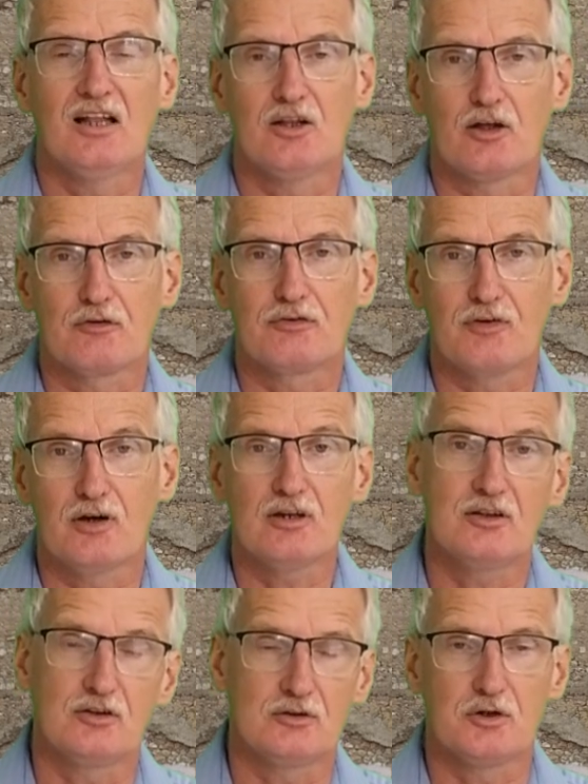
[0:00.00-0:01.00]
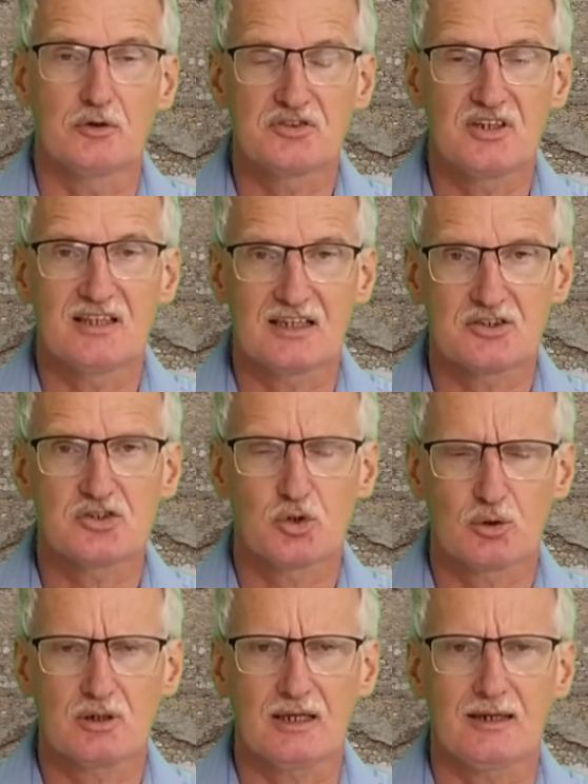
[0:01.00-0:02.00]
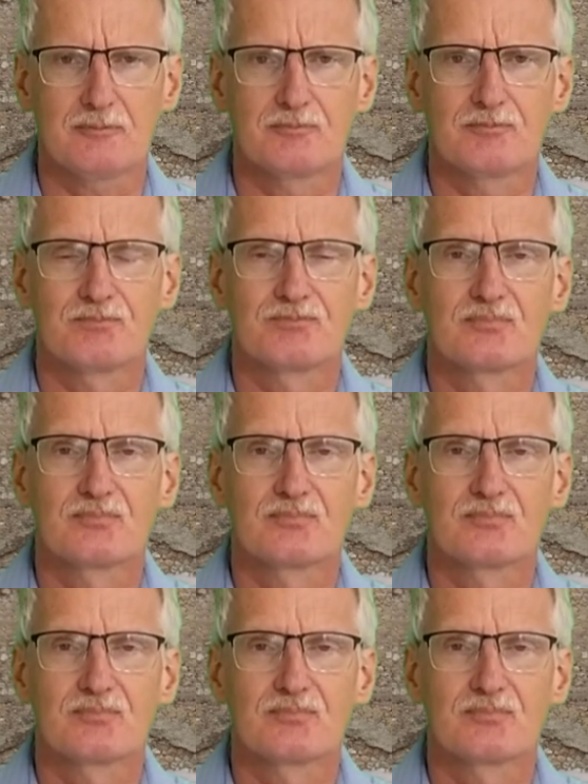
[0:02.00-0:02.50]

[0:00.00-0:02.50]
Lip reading: a lot of fun, and you'll see that shortly.